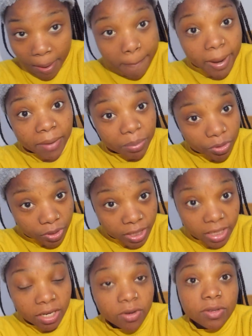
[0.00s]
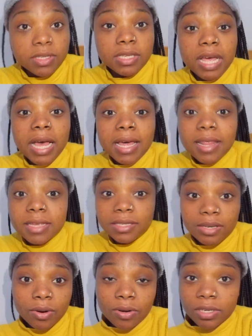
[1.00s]
By puking because that's
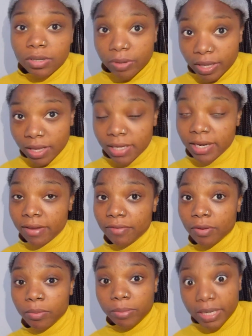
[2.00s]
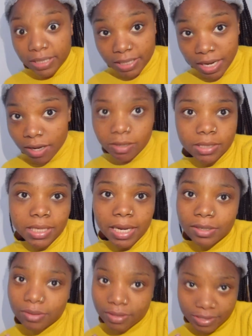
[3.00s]
the only way that I feel better because I
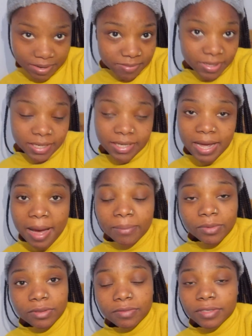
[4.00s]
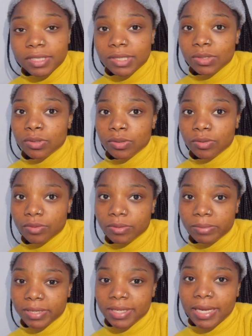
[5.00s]
told them that I'm not feeling so good
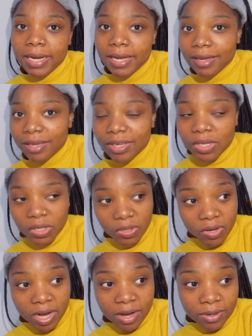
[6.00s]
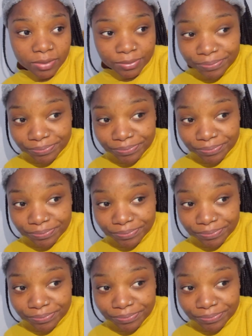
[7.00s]
but they're like, you know how